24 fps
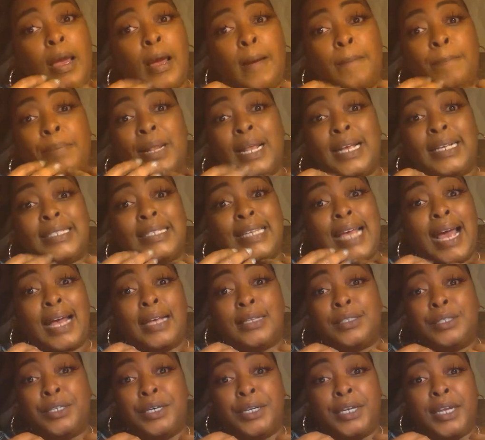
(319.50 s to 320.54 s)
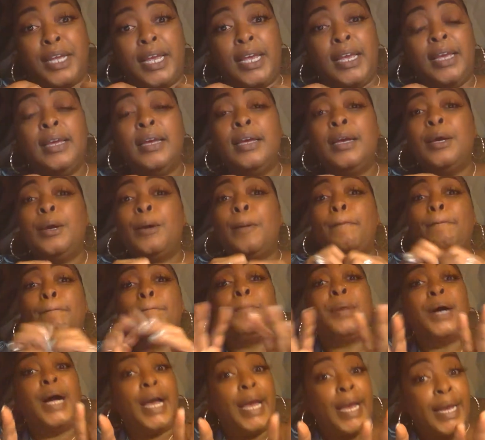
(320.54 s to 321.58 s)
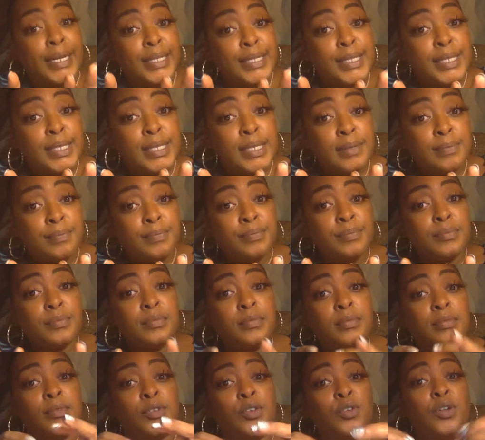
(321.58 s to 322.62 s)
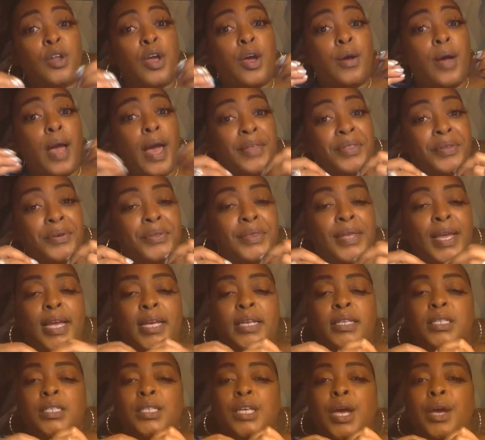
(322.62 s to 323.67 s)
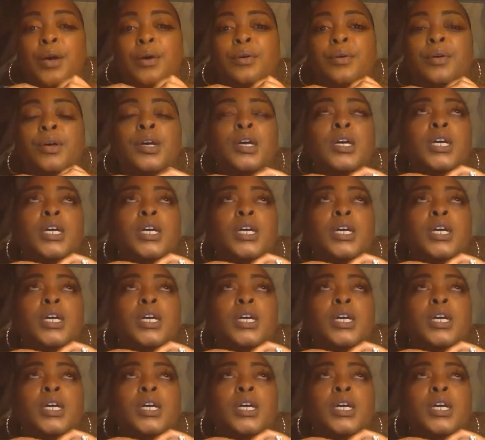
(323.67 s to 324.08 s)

plus size goodie, but other things. So